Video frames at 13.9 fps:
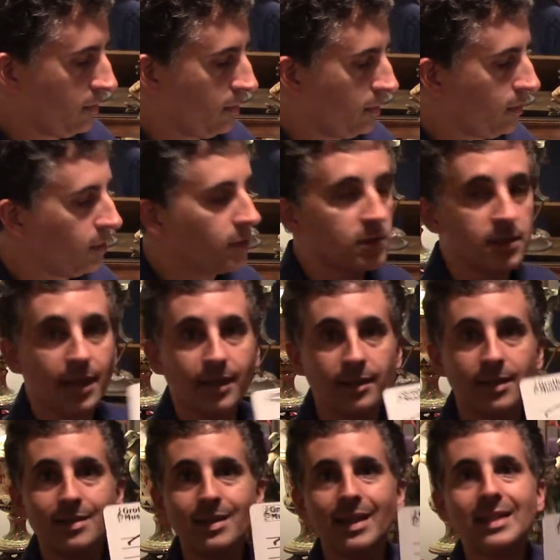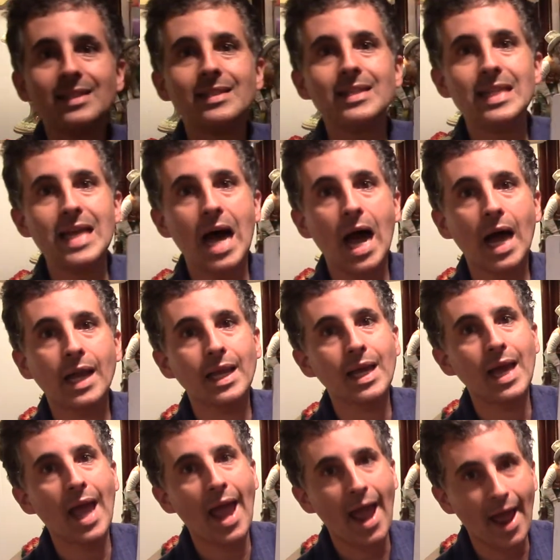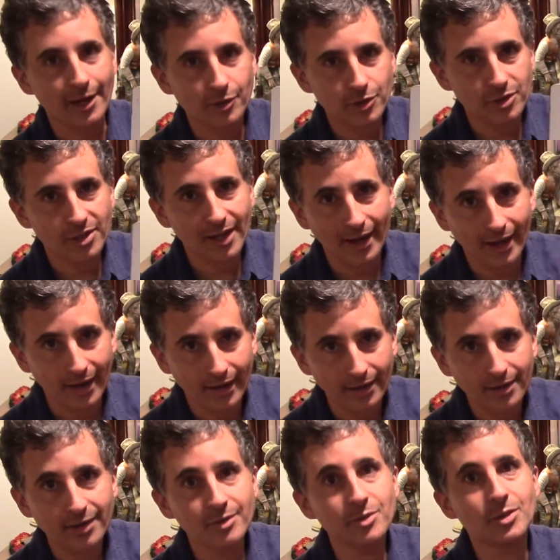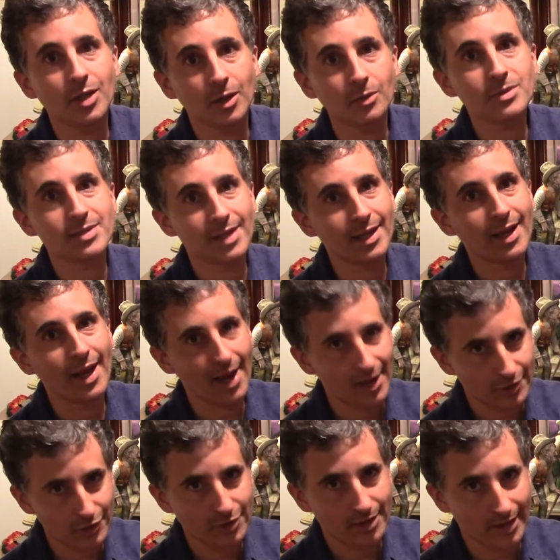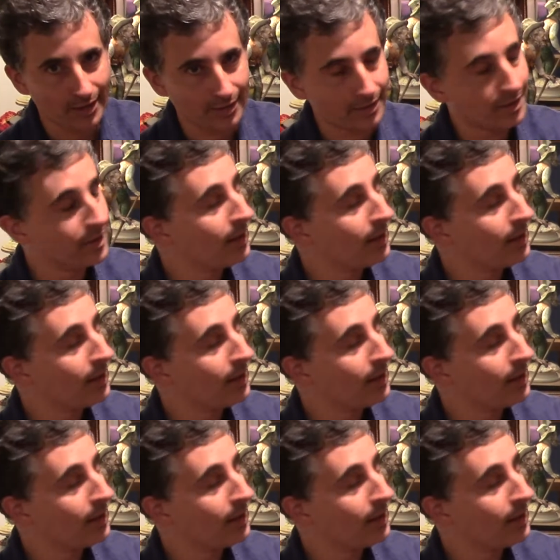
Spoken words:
looks like this. It's not a hashtag. Don't say hashtag.